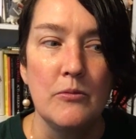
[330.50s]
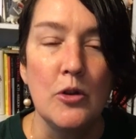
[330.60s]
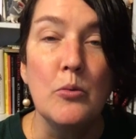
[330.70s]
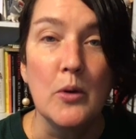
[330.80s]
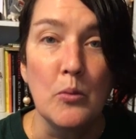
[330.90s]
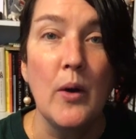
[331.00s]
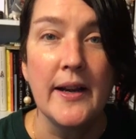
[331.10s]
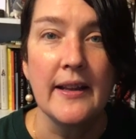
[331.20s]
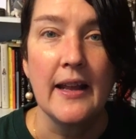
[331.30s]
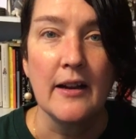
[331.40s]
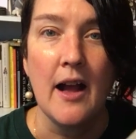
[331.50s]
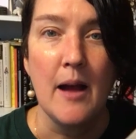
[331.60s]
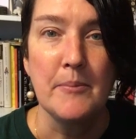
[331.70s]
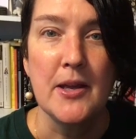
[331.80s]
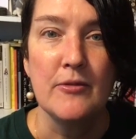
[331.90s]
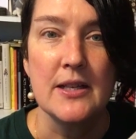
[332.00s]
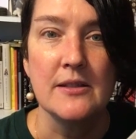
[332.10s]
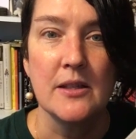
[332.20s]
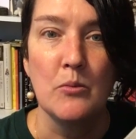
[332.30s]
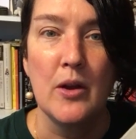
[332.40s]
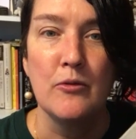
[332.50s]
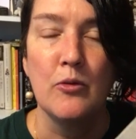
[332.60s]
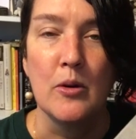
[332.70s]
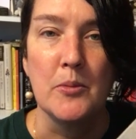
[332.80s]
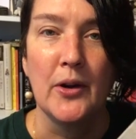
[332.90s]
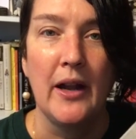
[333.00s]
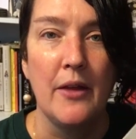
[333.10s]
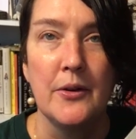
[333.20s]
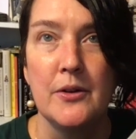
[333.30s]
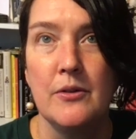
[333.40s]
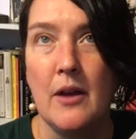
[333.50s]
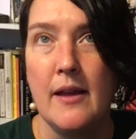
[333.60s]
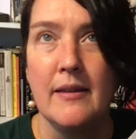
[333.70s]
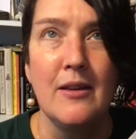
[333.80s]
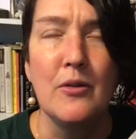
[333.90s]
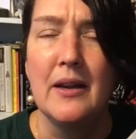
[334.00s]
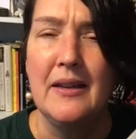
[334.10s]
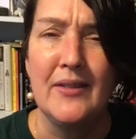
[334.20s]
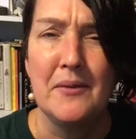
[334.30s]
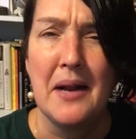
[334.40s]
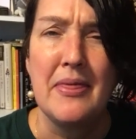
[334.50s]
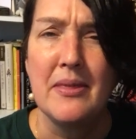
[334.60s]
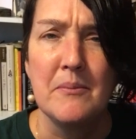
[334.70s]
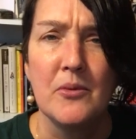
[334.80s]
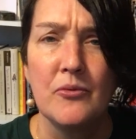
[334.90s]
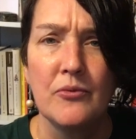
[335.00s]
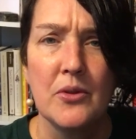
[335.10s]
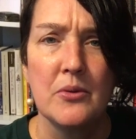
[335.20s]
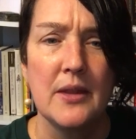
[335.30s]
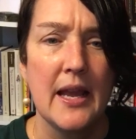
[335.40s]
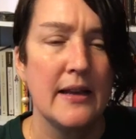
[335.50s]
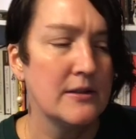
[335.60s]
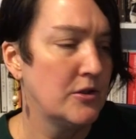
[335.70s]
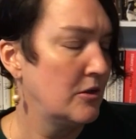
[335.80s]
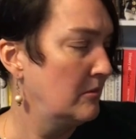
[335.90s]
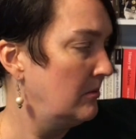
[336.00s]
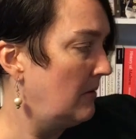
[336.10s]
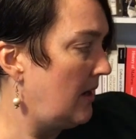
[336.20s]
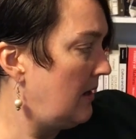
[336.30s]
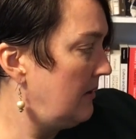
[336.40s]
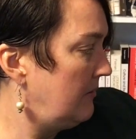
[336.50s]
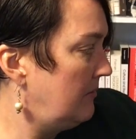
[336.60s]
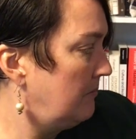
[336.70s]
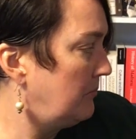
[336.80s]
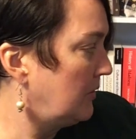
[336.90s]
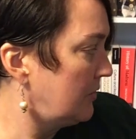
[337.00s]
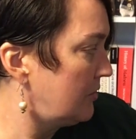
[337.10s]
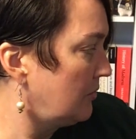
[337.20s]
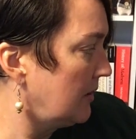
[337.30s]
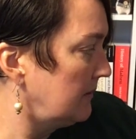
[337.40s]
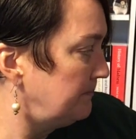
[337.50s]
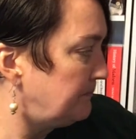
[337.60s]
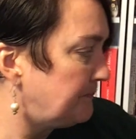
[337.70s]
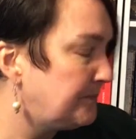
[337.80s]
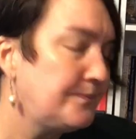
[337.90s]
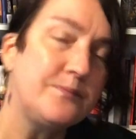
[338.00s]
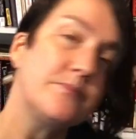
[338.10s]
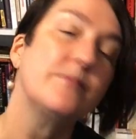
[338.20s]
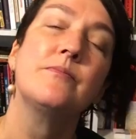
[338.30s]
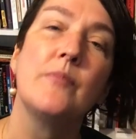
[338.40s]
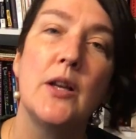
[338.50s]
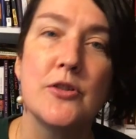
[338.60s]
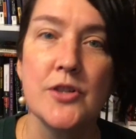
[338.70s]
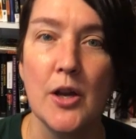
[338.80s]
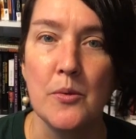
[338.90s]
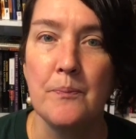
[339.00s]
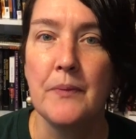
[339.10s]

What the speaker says: you will want to get a copy of this in one form or another. I think you can even rent them through the ASU bookstore. So